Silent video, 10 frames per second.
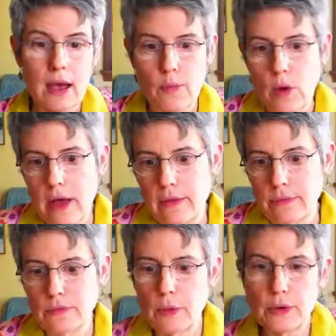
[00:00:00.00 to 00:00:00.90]
while
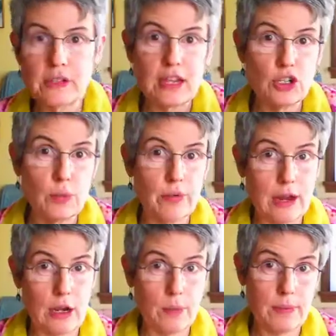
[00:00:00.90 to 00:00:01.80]
both sides of your
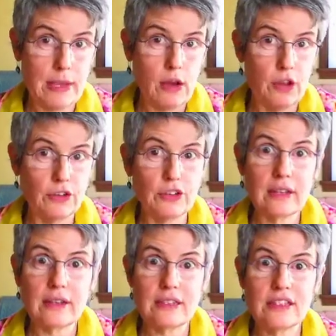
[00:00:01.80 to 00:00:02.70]
brain are being
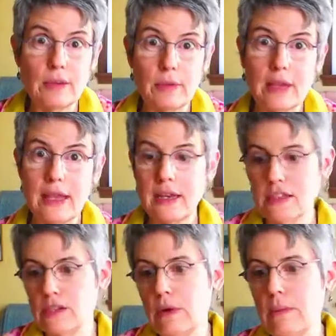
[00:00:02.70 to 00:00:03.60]
alternately stimulated.
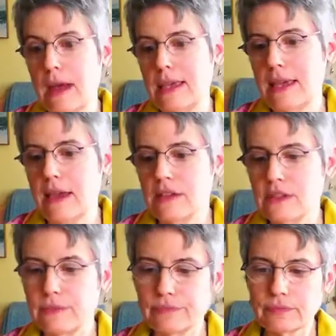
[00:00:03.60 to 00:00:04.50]
So in my case,
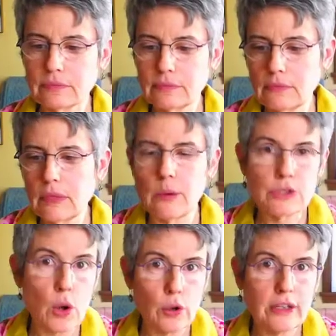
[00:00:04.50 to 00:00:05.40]
I was
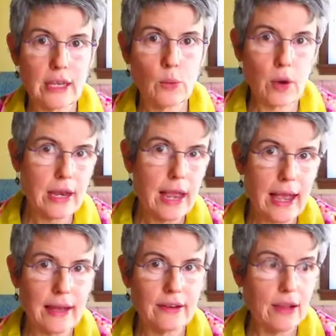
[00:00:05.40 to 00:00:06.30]
holding in one
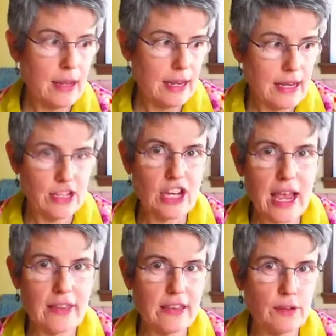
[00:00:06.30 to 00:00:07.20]
hand, in each
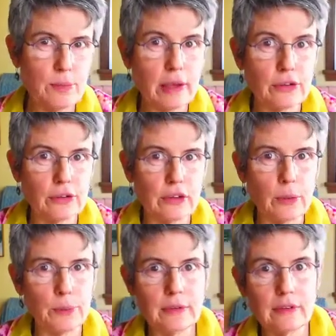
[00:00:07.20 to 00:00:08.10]
hand, these buzzers that go
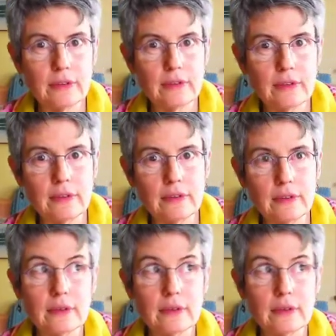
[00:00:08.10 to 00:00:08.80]
bzzz,